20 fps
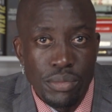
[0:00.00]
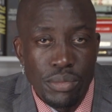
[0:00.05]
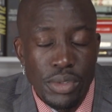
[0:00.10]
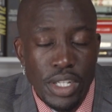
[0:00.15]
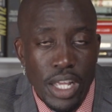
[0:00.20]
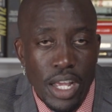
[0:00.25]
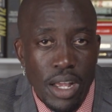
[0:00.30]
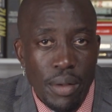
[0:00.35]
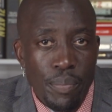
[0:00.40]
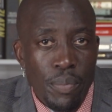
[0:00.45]

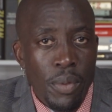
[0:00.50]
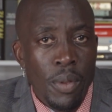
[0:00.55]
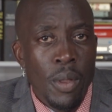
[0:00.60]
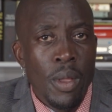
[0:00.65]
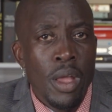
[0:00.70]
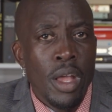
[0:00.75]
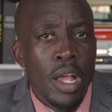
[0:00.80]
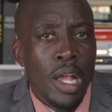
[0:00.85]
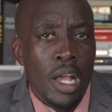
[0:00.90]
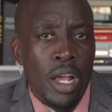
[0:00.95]
Yeah,
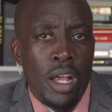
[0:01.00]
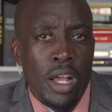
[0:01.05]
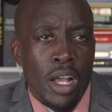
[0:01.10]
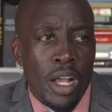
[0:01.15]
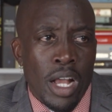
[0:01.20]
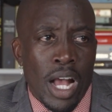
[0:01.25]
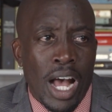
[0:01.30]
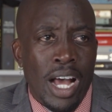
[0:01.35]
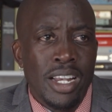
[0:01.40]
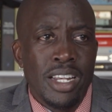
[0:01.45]

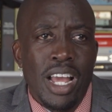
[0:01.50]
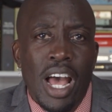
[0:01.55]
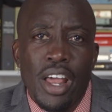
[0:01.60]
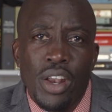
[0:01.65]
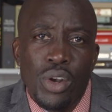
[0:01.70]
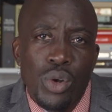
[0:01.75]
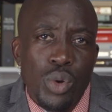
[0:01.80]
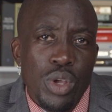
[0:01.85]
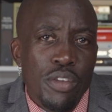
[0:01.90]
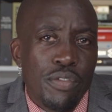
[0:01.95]
and I
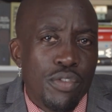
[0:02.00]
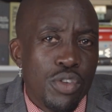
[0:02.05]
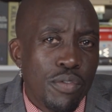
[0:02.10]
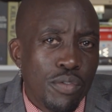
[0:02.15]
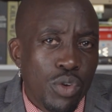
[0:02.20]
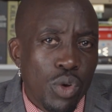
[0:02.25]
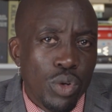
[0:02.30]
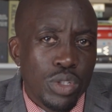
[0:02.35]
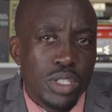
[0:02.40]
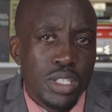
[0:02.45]
don't know if you've
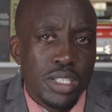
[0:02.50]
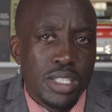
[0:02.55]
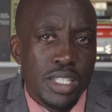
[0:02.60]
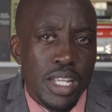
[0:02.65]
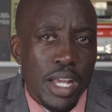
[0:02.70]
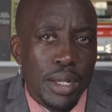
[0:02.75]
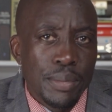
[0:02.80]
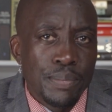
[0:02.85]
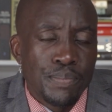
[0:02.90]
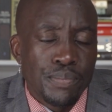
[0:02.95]
noticed.
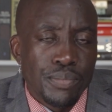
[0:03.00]
Yeah,